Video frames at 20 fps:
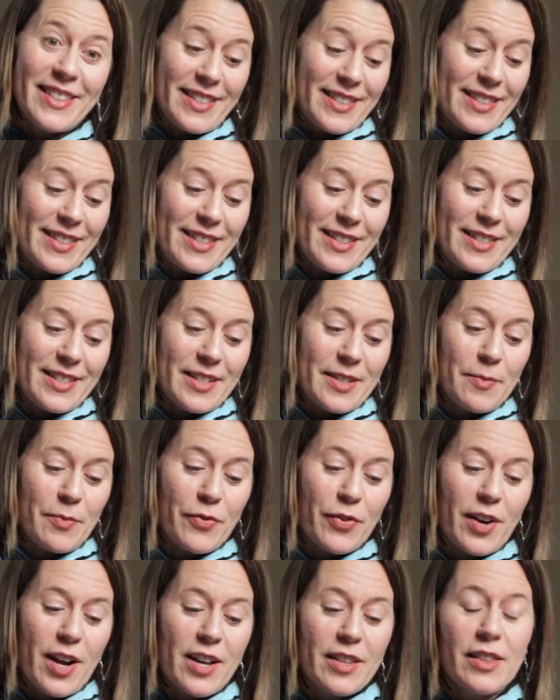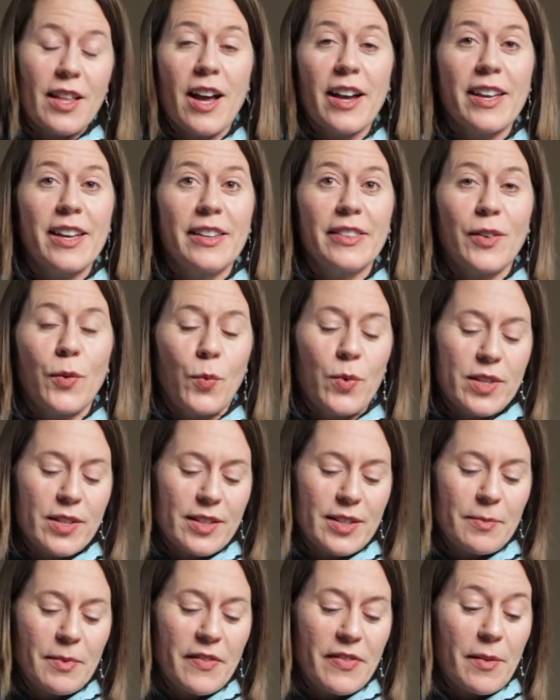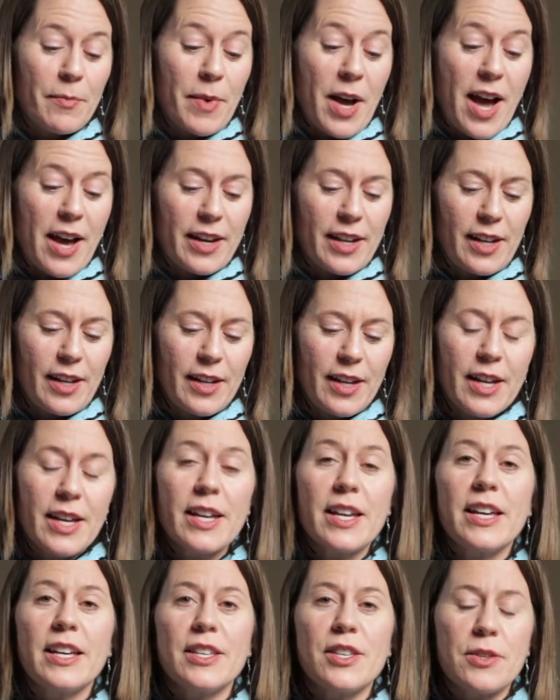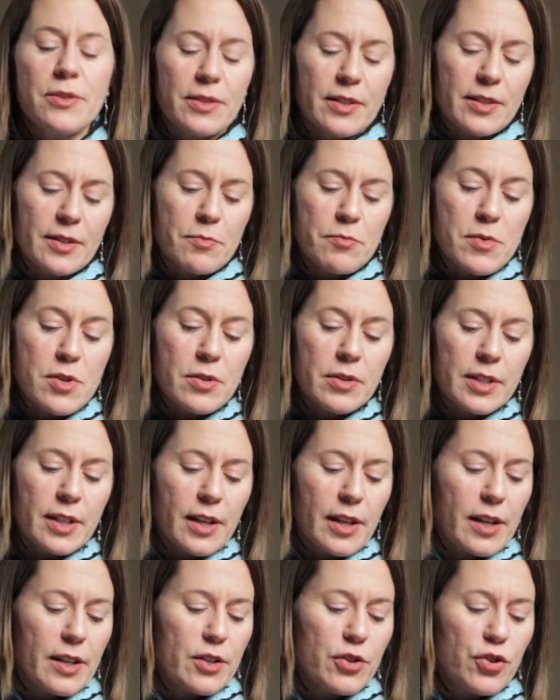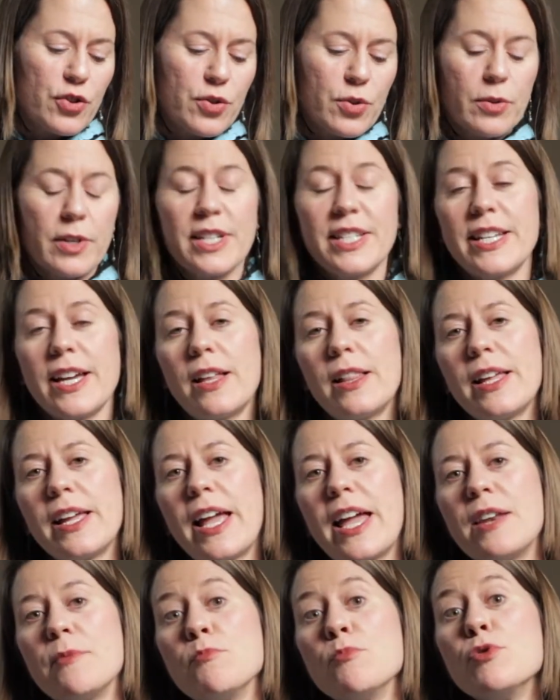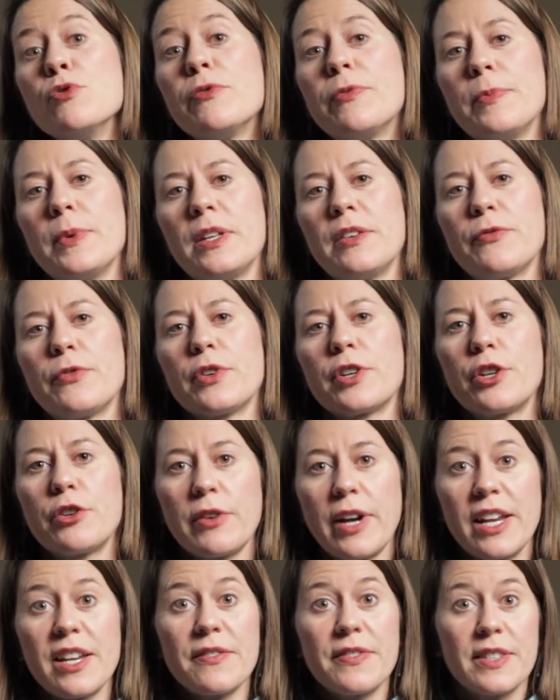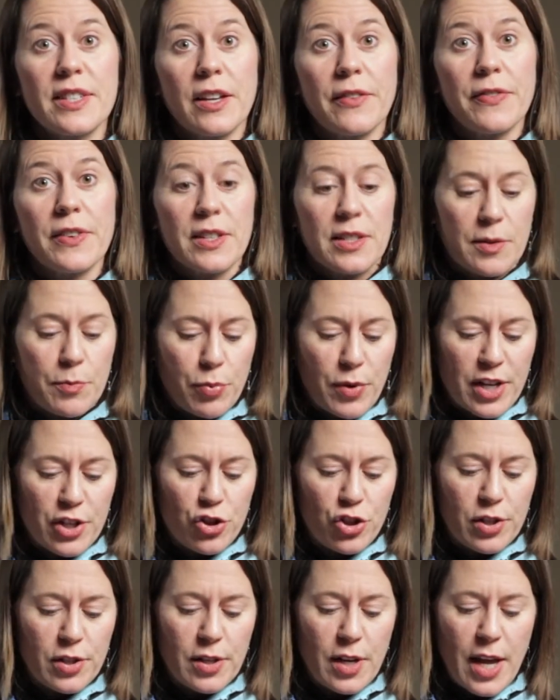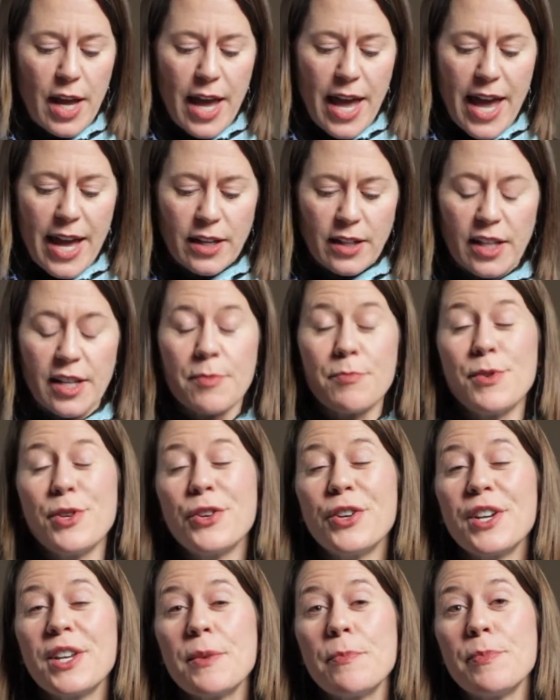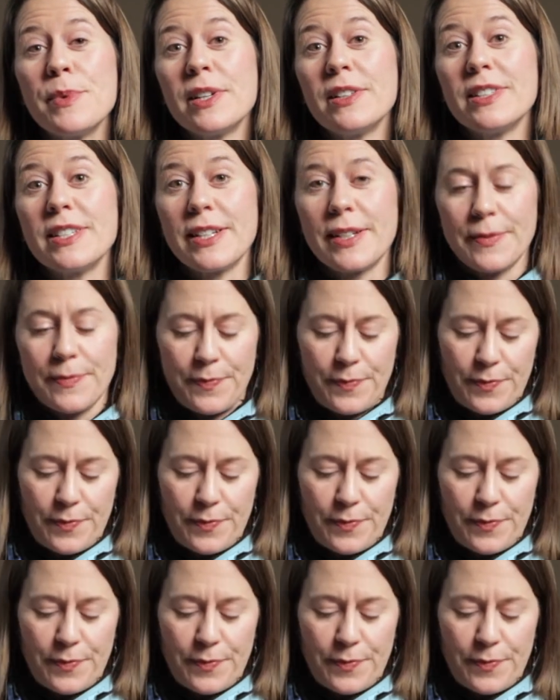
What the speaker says: a system for unlocking the wisdom of the body. It uses music, storytelling, and movement for creative self-expression and community building.